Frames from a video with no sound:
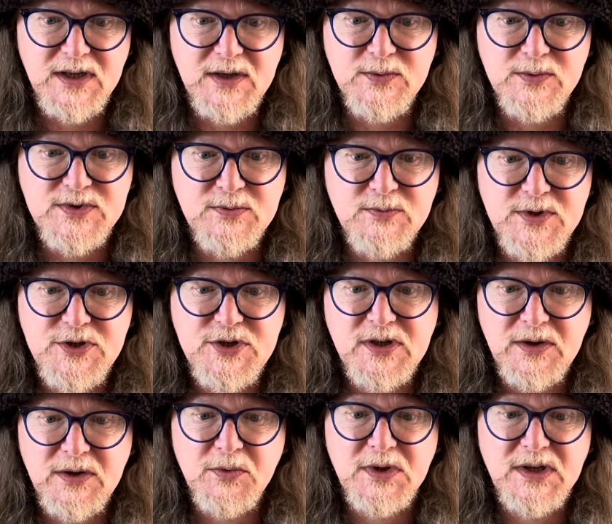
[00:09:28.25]
It was
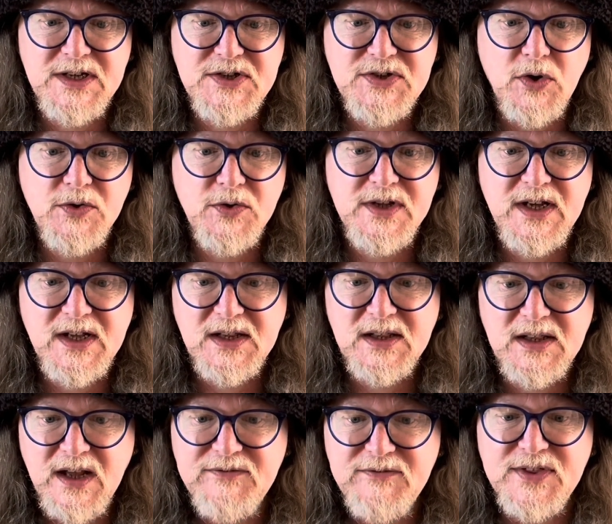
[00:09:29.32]
originally released on the
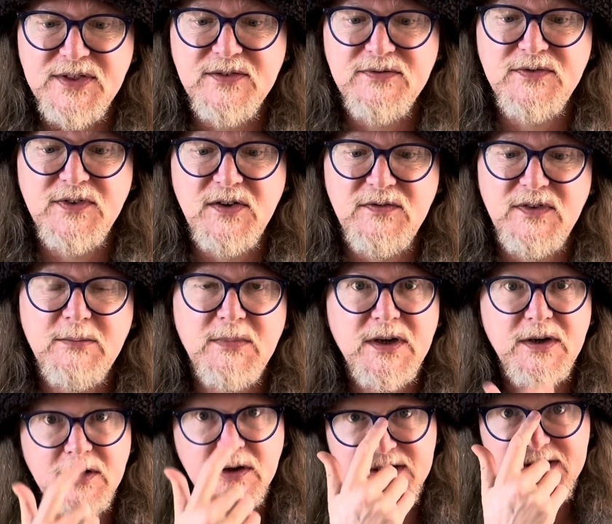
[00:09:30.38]
11th of November
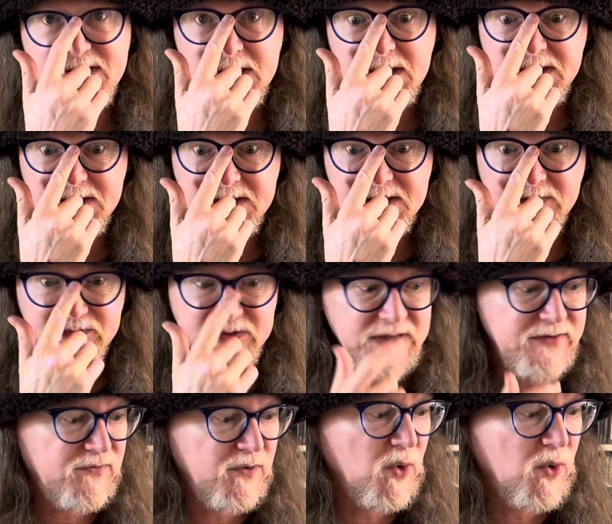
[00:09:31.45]

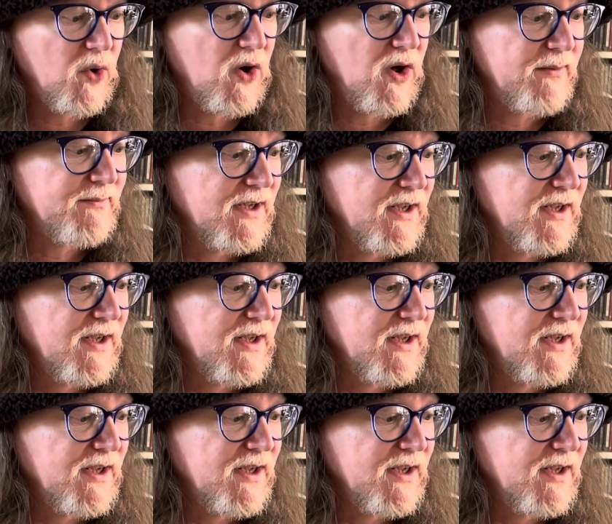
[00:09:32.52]
1974.